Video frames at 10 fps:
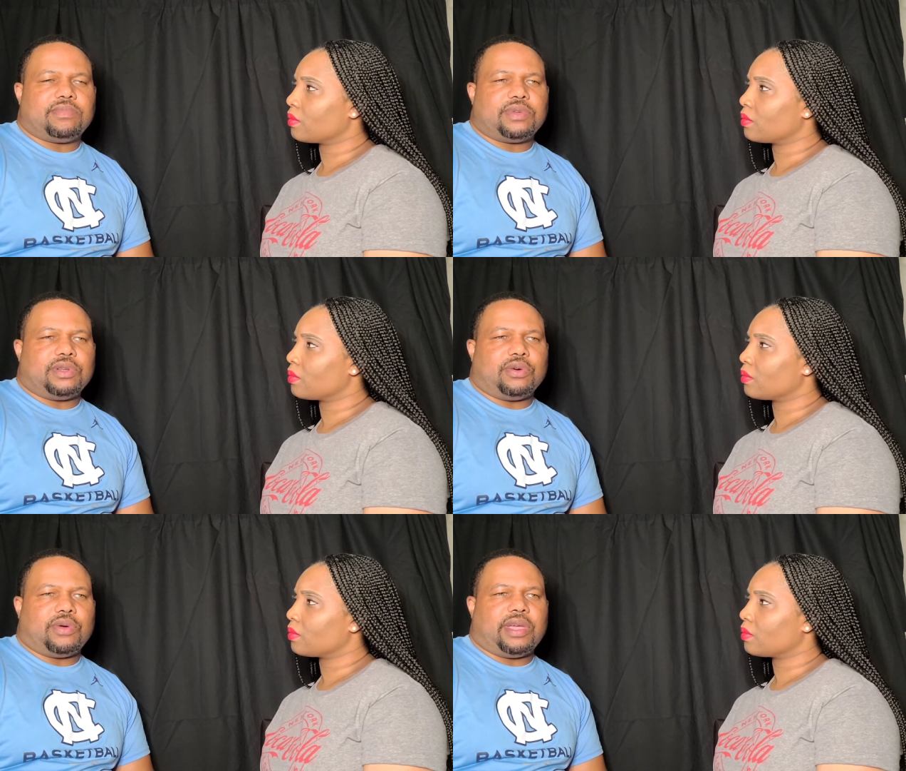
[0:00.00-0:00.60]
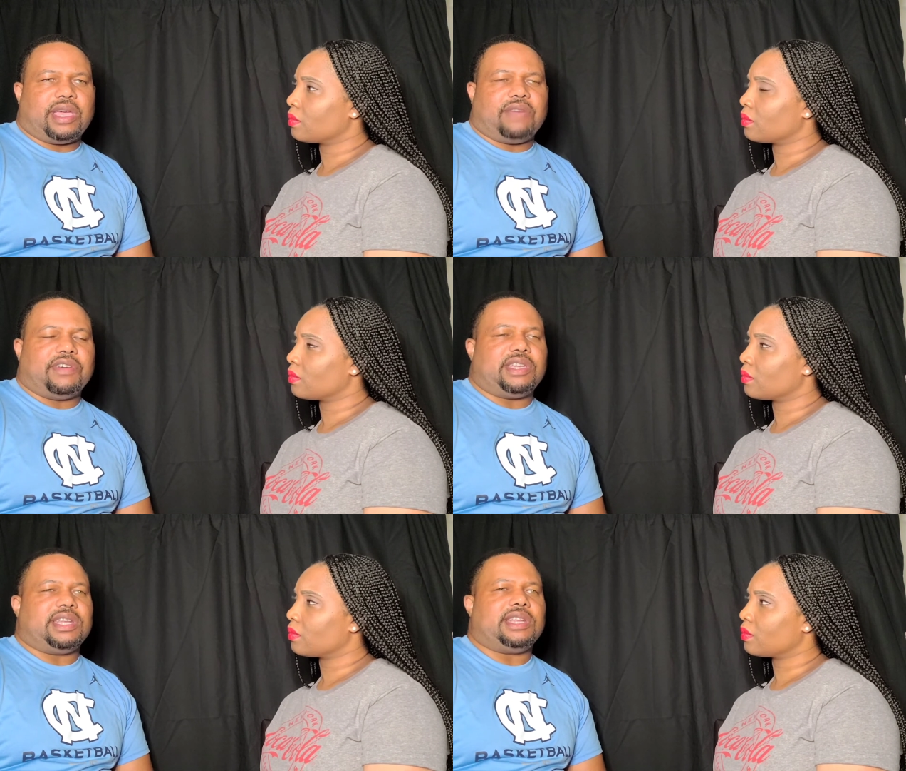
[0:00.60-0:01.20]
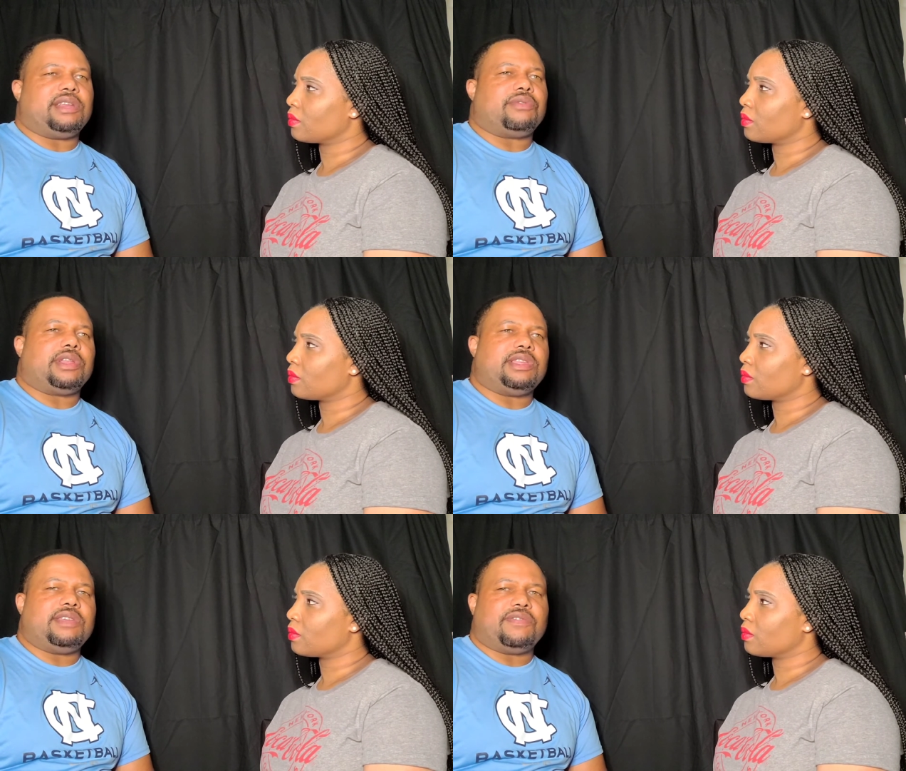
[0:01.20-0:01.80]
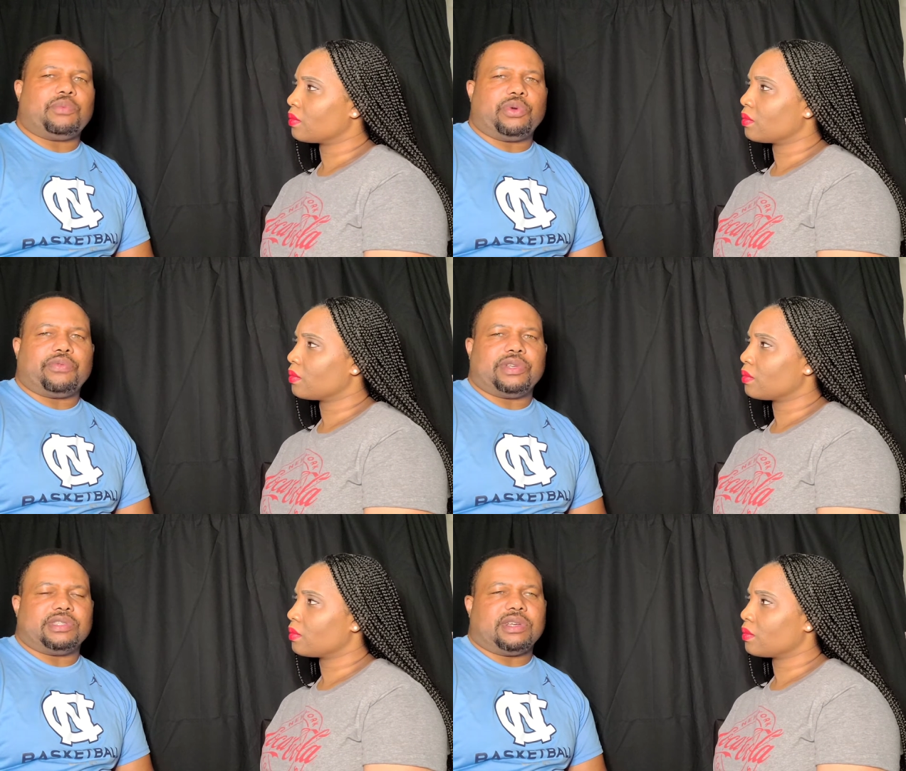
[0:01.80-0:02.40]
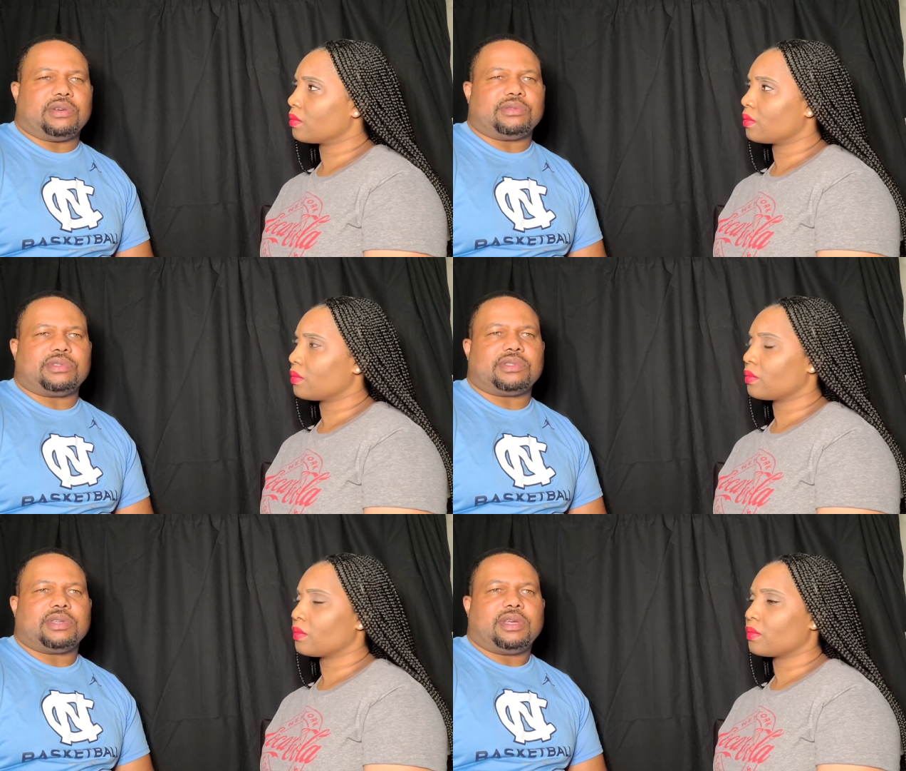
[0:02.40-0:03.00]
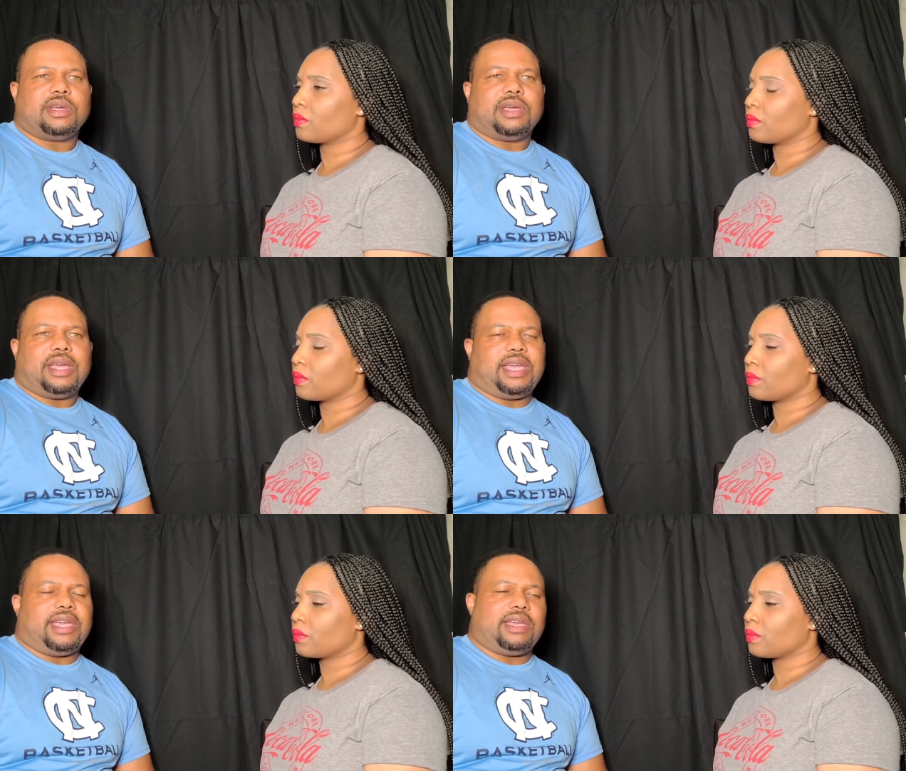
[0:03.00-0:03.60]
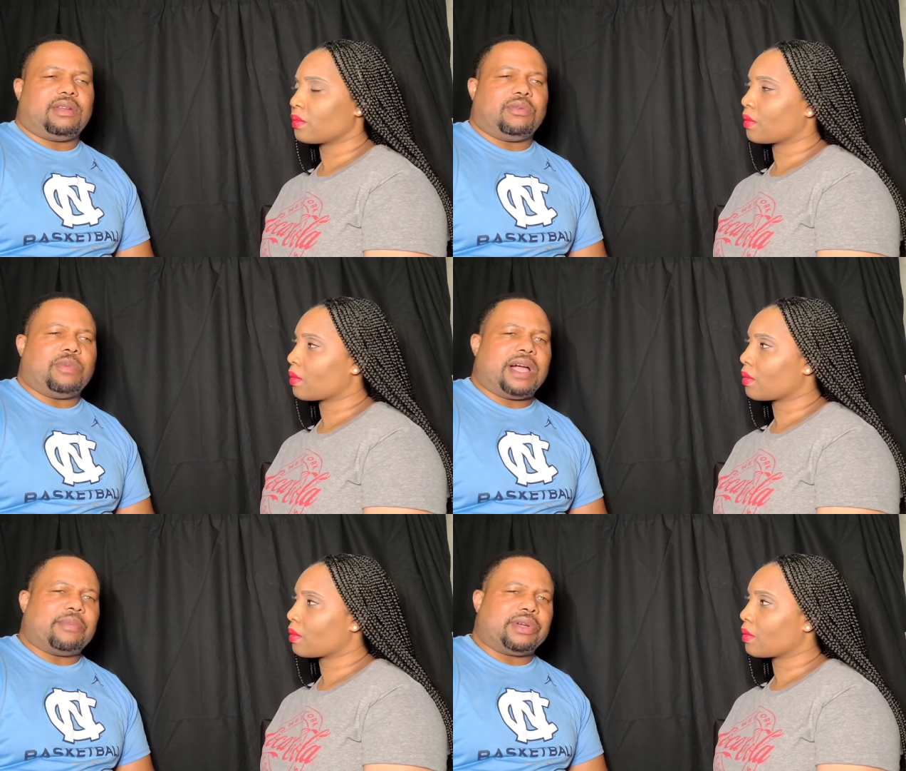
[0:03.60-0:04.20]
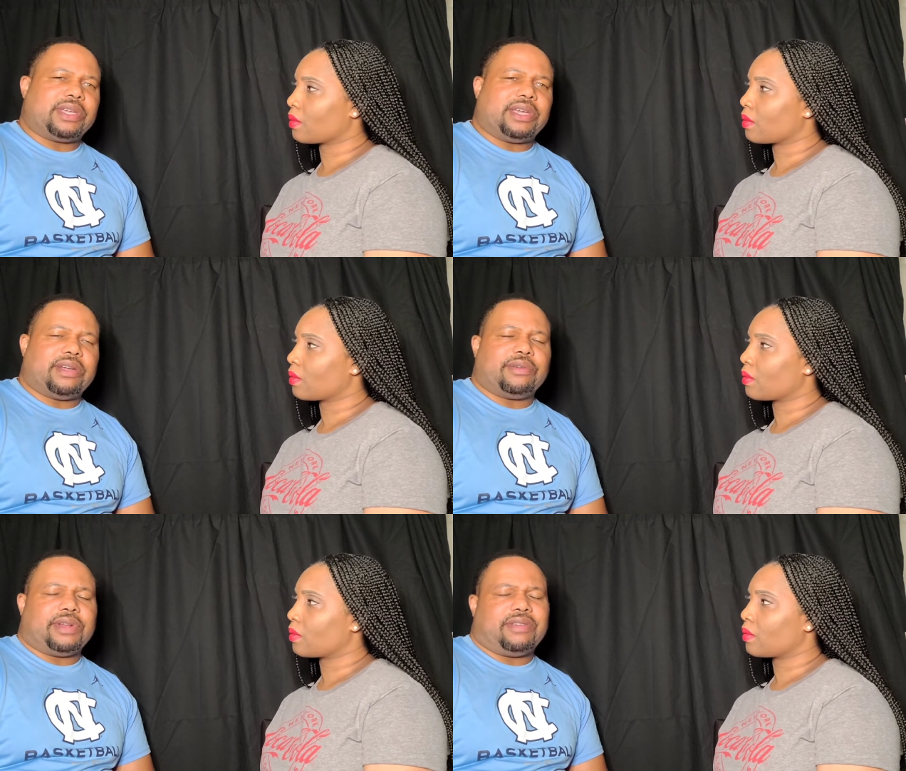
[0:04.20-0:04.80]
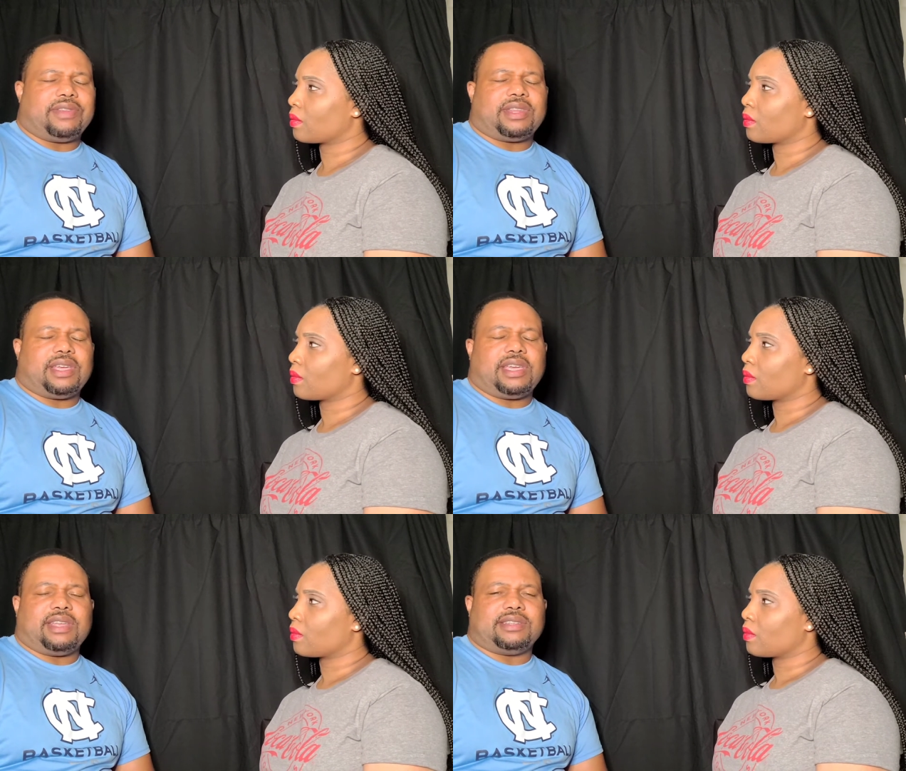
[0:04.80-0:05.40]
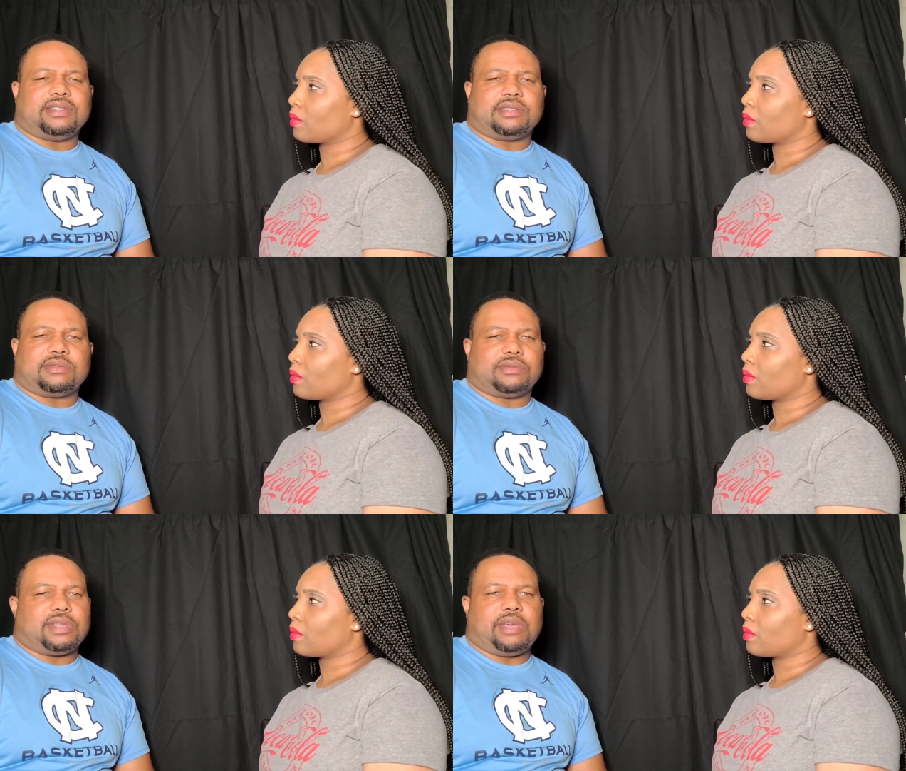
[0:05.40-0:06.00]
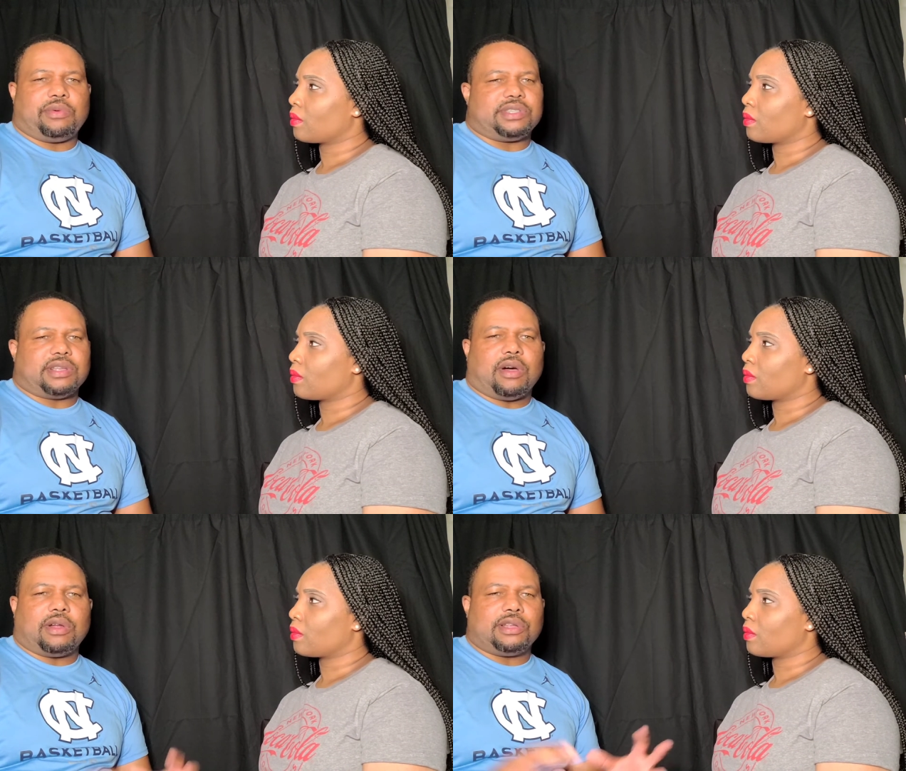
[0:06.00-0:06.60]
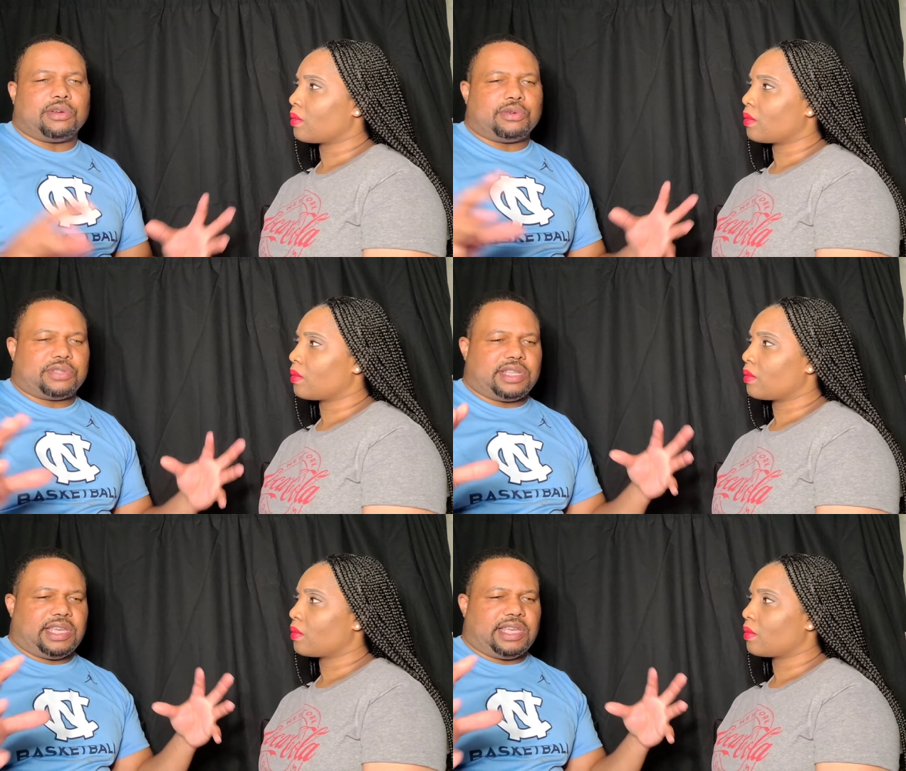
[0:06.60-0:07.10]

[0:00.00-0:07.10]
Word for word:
Speaker 1: you know, ever get any relief with results and Obamacare and everything. It just, it was all of those